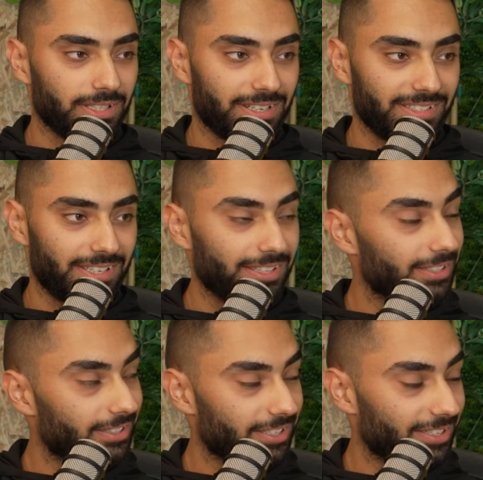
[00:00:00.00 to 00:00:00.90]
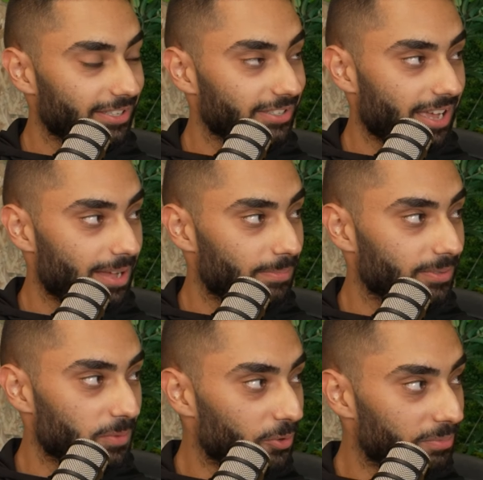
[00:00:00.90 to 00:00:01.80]
Can I say that, that it's
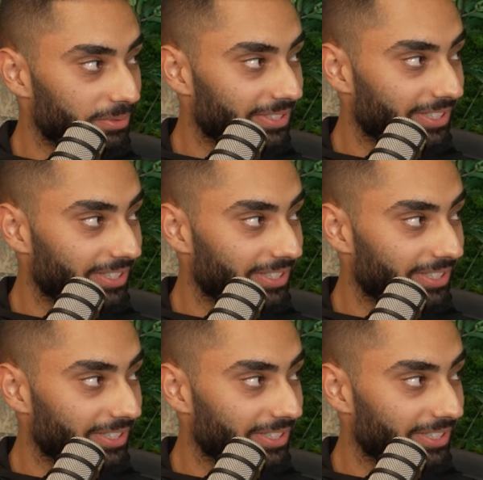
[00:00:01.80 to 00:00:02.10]
happened multiple